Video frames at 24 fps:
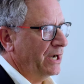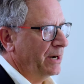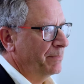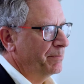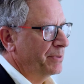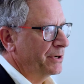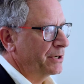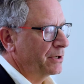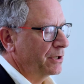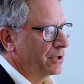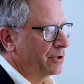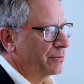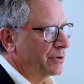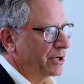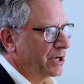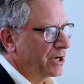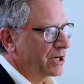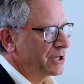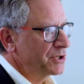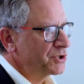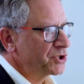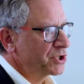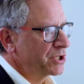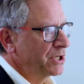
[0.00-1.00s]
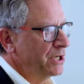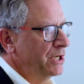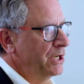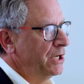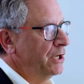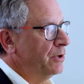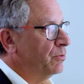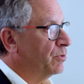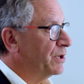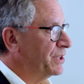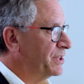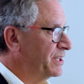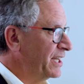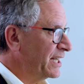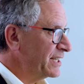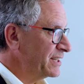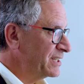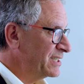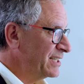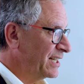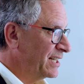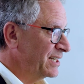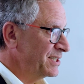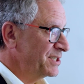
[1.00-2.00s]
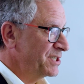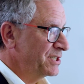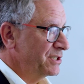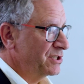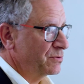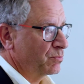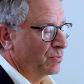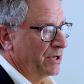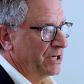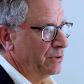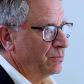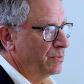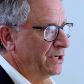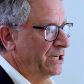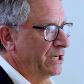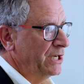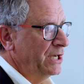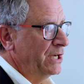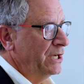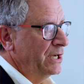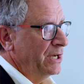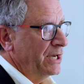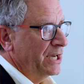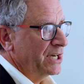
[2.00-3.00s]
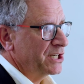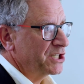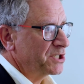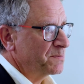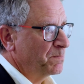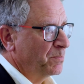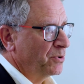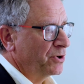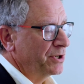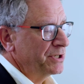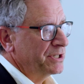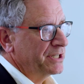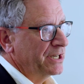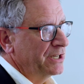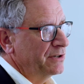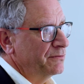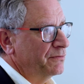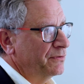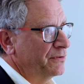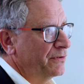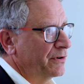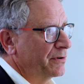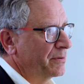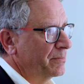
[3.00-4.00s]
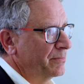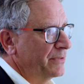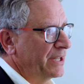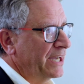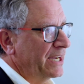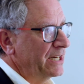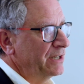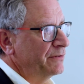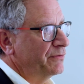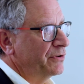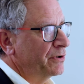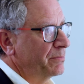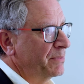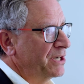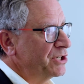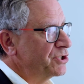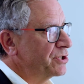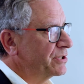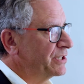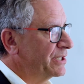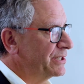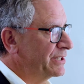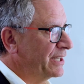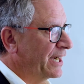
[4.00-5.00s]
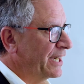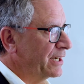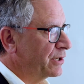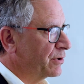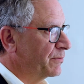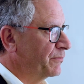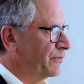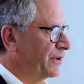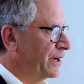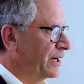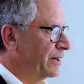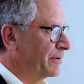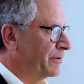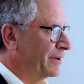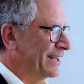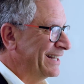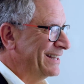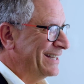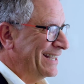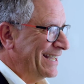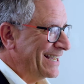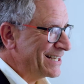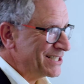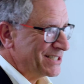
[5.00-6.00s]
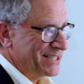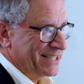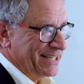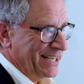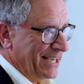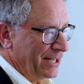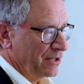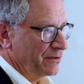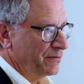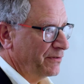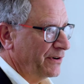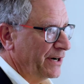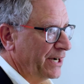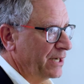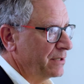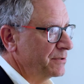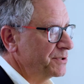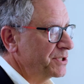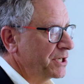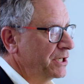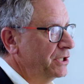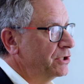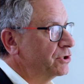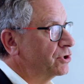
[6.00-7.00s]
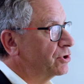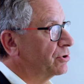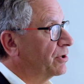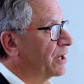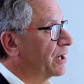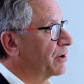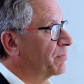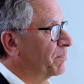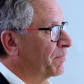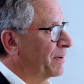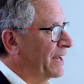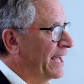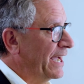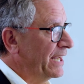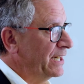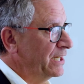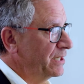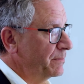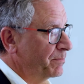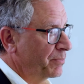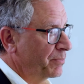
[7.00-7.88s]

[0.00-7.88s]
upper and lower arch. What that does is when we export that information, the DICOM file and the STL files into our planning